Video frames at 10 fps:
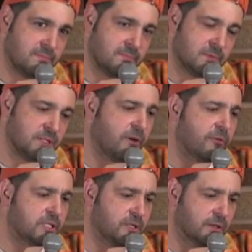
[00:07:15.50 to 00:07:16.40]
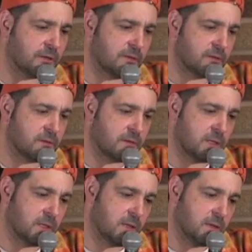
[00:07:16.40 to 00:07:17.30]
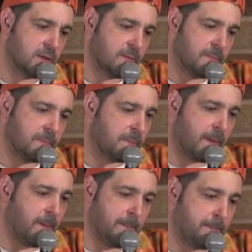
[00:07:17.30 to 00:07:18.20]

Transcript: Do you know Richard? No.